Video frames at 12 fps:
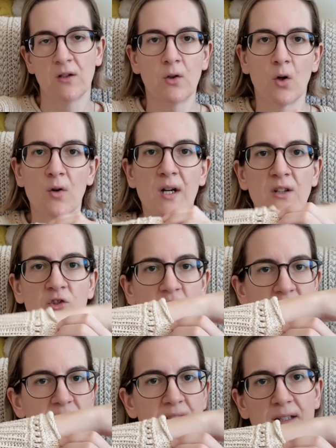Nora
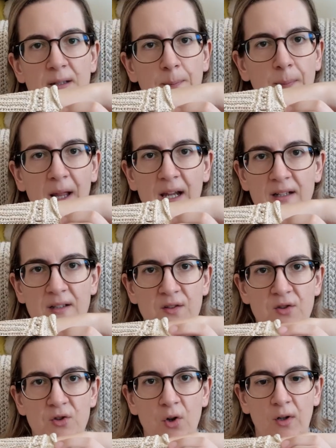just did the plain
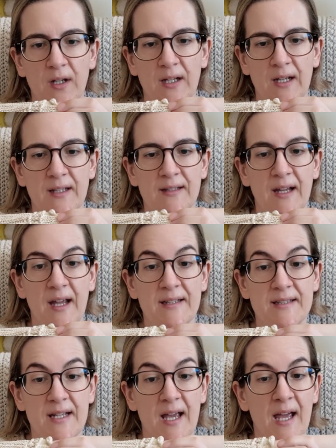stockinette
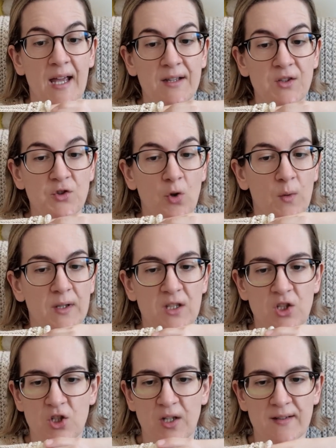at the end, so it
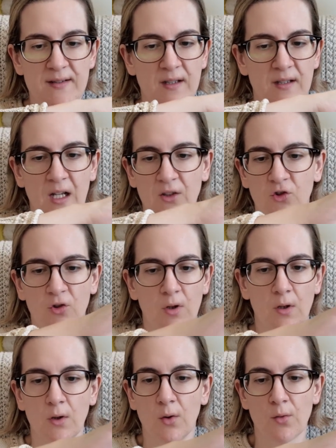is just a
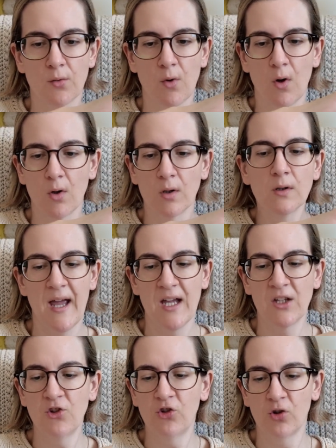natural roll
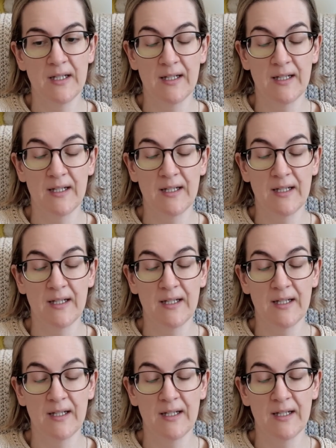edge.